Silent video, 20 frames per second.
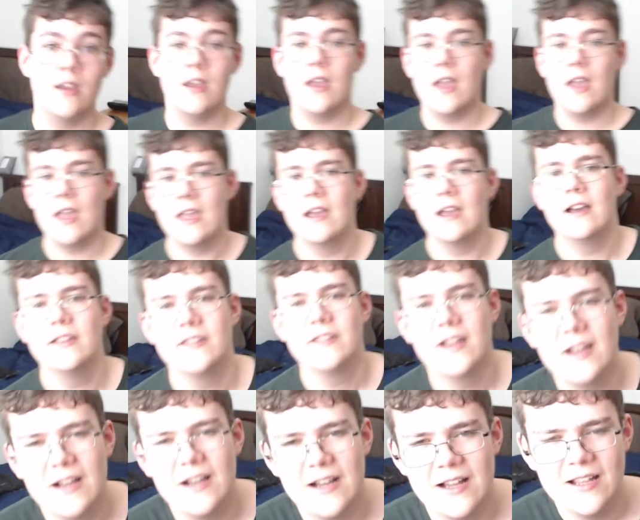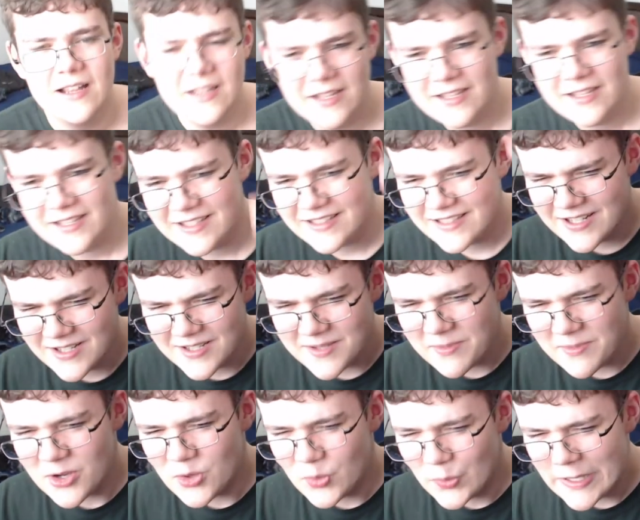And here's
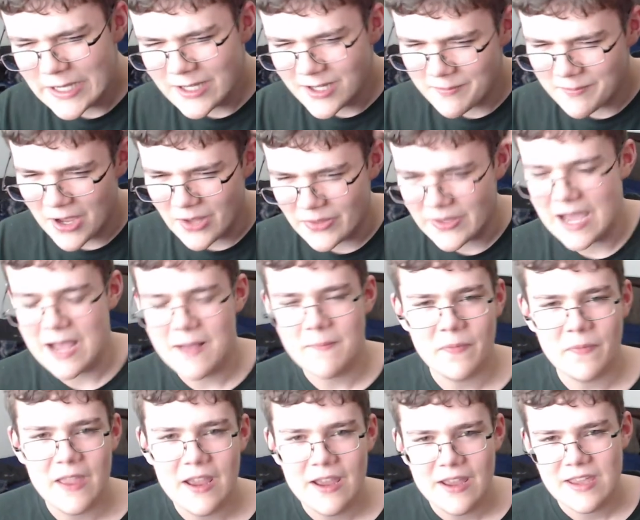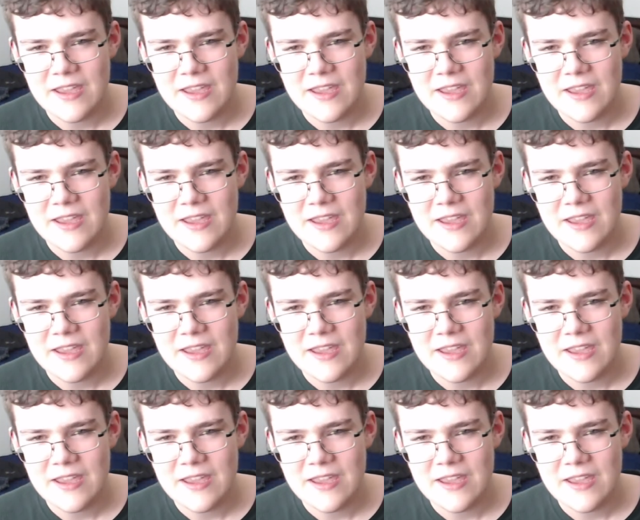something weird about that.